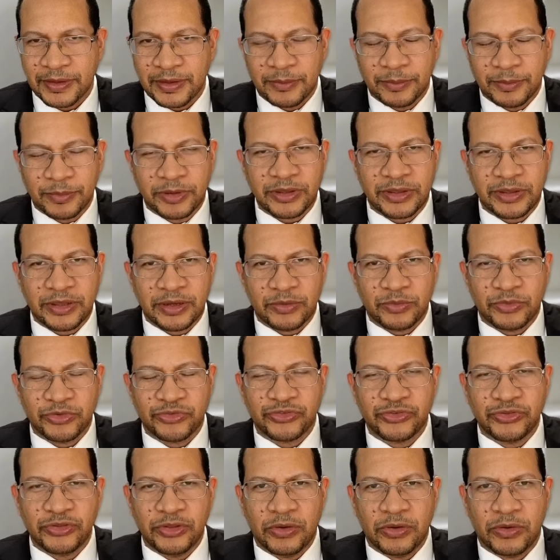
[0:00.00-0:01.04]
But there
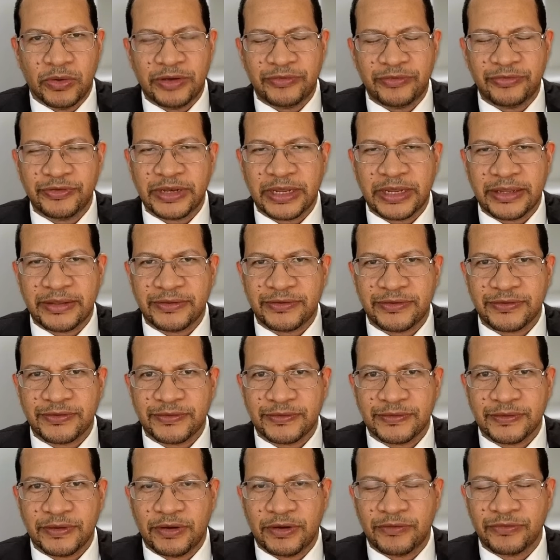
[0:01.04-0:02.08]
was no
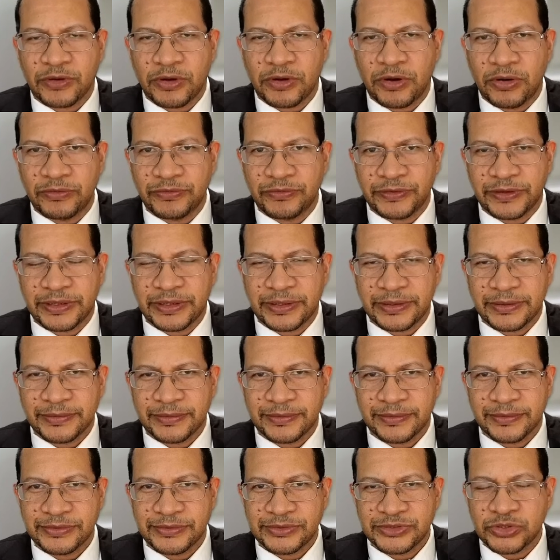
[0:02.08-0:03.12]
evidence of COVID.
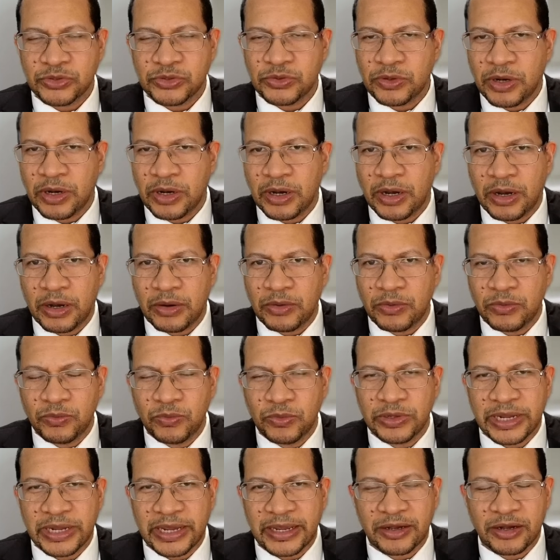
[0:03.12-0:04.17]
So how
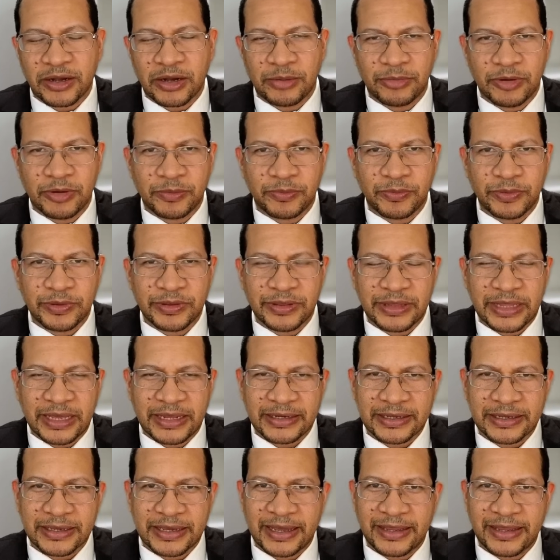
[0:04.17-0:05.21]
would I come up with
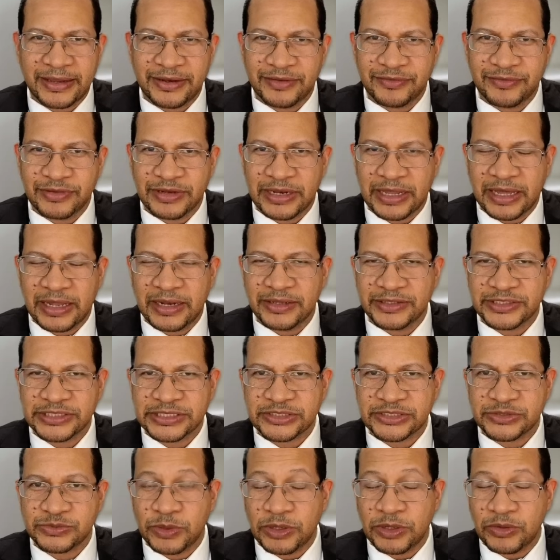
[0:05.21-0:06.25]
that kind of
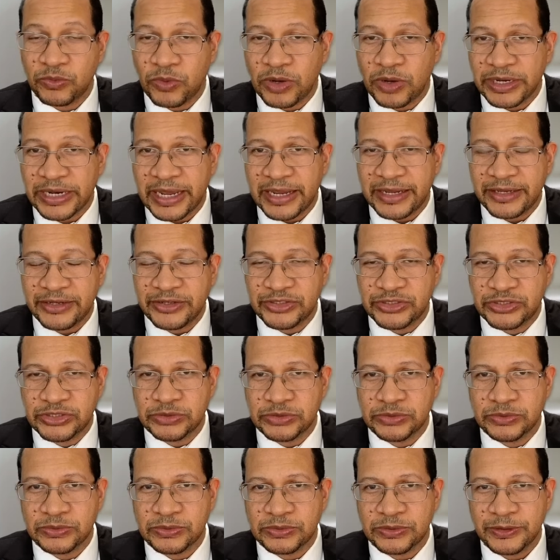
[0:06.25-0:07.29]
analysis? Well, what I
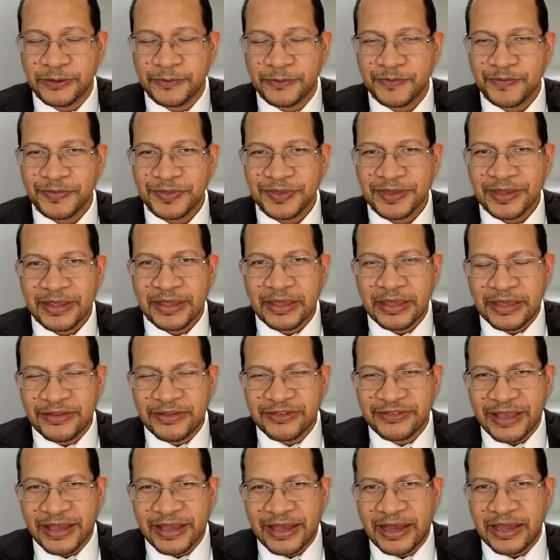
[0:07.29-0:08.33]
do
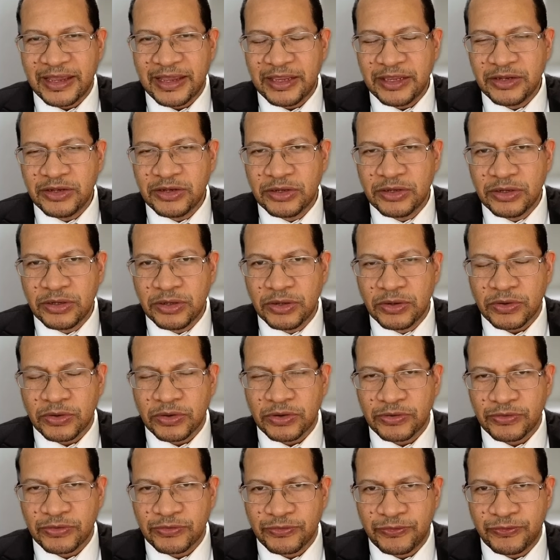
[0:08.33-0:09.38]
is I
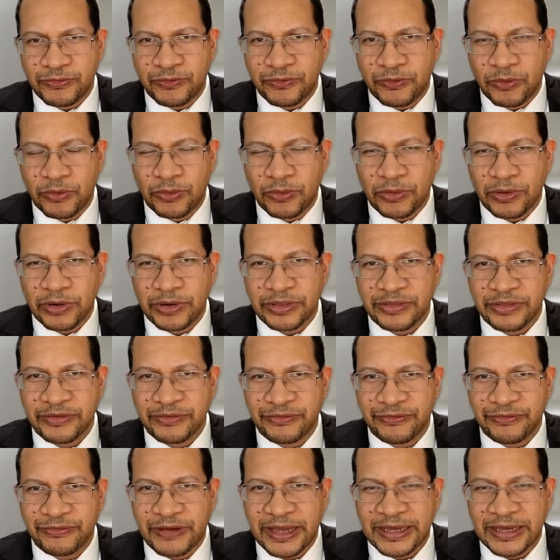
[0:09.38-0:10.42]
look for the
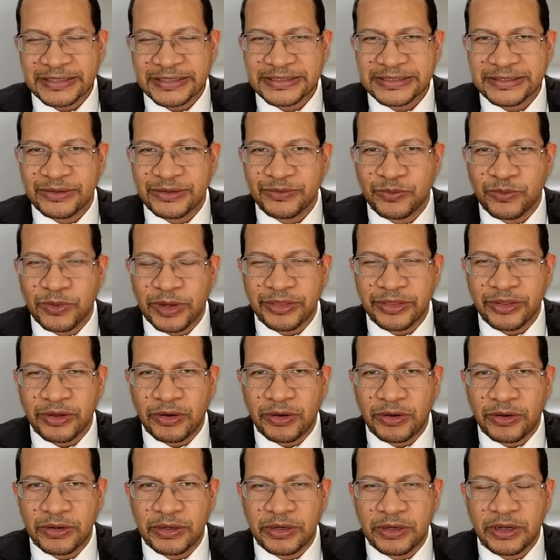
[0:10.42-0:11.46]
fact whether
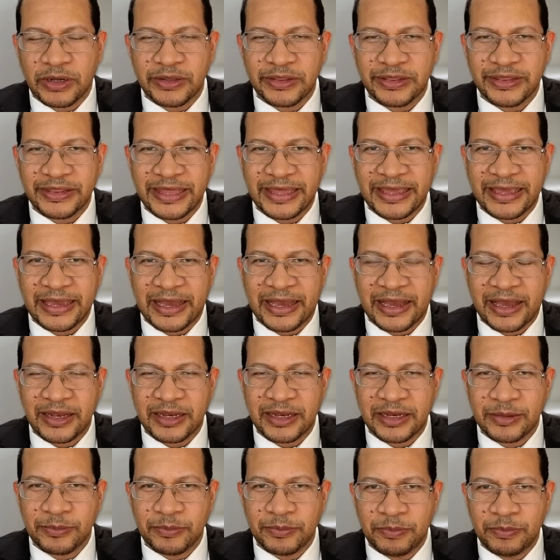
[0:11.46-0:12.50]
or not they
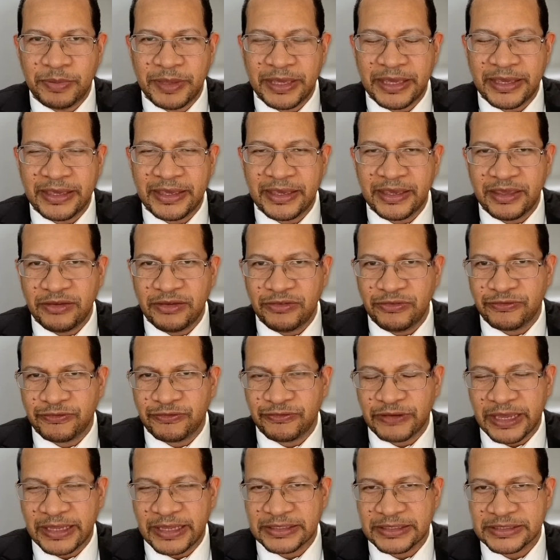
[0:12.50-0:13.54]
had big
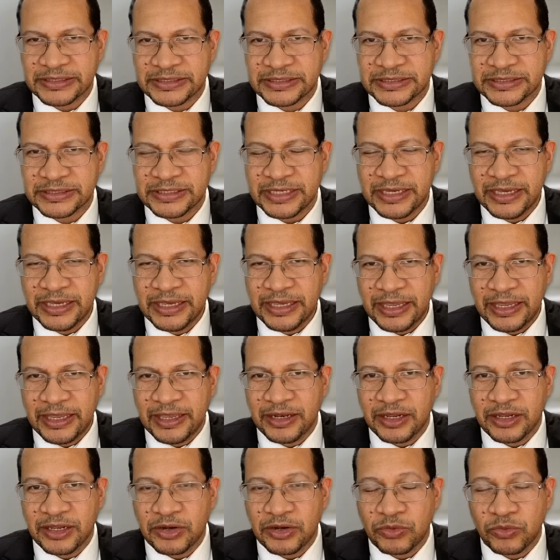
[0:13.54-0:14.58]
events
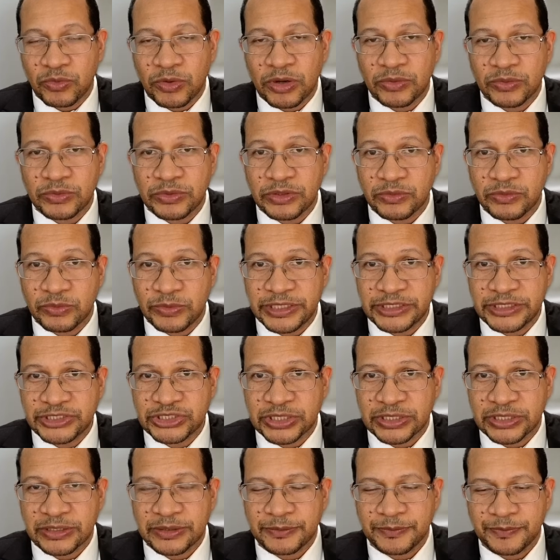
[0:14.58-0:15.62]
in and around the
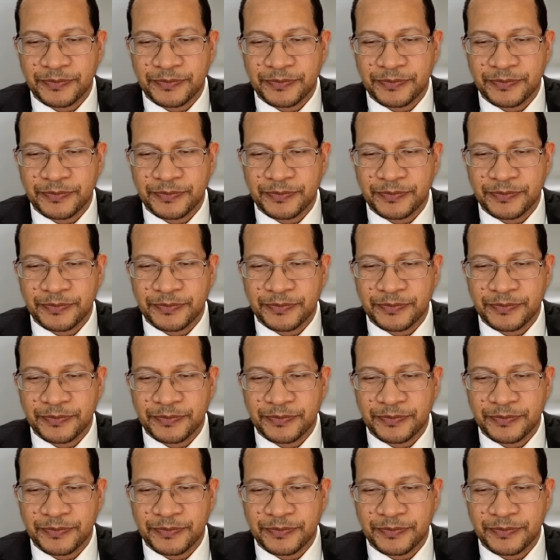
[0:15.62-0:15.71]
region.